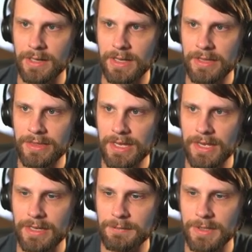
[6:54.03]
I think I
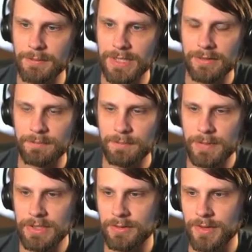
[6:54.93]
am going to be a
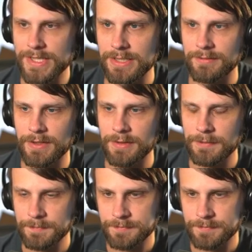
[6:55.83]
bit aggressive here.